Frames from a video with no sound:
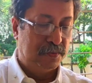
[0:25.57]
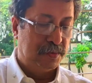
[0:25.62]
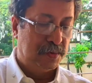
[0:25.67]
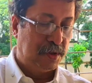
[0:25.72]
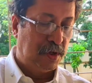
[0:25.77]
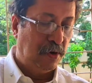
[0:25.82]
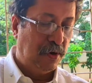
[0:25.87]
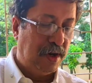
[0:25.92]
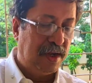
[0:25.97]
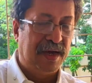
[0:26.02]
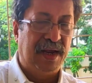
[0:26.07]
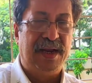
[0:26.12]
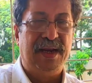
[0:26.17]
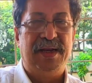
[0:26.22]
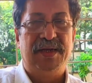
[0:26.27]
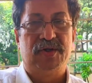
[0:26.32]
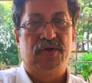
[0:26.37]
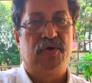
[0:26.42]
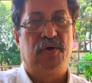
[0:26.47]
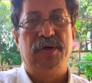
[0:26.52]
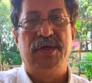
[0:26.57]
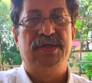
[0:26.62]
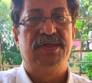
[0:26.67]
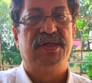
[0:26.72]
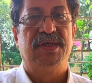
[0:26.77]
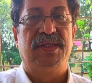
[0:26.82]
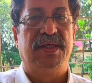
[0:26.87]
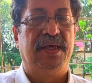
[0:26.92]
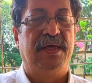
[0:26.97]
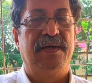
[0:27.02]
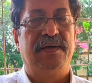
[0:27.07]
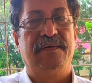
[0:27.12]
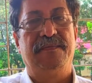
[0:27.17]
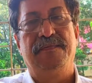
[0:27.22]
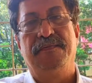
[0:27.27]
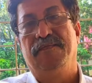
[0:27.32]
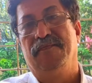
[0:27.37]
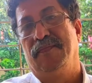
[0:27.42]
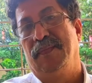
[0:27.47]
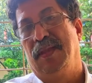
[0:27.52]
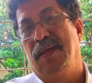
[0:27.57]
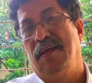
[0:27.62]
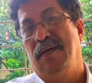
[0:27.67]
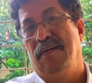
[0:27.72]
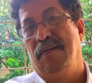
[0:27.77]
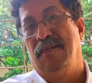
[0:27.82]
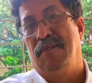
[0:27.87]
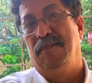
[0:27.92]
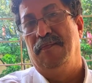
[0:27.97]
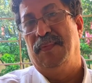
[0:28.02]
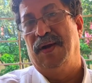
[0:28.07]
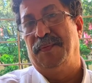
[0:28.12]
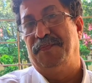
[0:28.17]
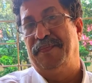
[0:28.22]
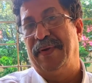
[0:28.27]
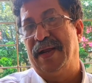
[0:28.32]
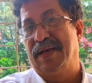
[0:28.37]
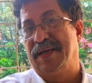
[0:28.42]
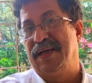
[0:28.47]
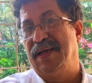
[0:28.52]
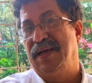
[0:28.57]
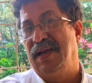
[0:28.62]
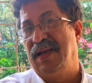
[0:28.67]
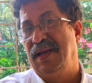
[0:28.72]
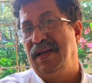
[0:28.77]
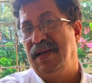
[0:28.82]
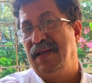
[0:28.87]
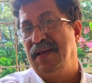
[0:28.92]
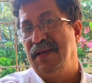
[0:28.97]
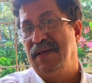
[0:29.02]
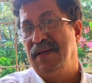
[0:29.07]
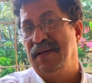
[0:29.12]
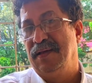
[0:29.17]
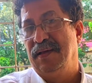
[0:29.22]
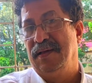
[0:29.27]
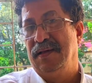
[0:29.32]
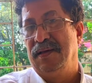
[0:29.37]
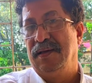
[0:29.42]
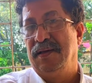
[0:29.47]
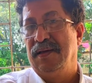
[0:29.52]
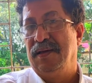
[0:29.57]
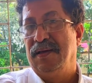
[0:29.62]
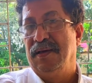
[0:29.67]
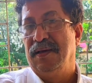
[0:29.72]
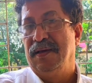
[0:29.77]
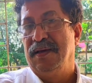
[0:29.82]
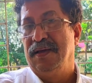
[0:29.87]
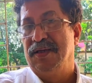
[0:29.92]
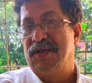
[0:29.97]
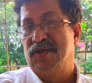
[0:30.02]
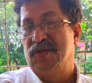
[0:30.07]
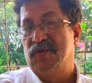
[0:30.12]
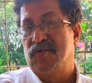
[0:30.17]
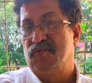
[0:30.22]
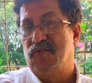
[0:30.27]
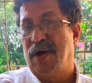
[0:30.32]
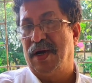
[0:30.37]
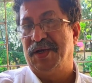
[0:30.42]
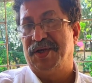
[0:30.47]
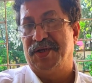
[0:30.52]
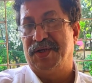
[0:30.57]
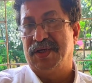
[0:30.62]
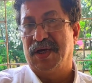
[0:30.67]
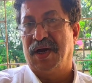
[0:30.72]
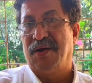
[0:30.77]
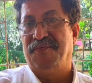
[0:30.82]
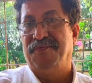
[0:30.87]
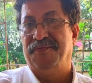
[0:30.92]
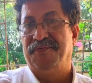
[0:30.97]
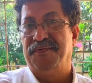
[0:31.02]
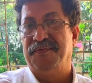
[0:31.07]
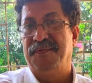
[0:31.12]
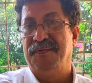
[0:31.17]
Theoretically, it's so easy thing, but practically, it's quite tough.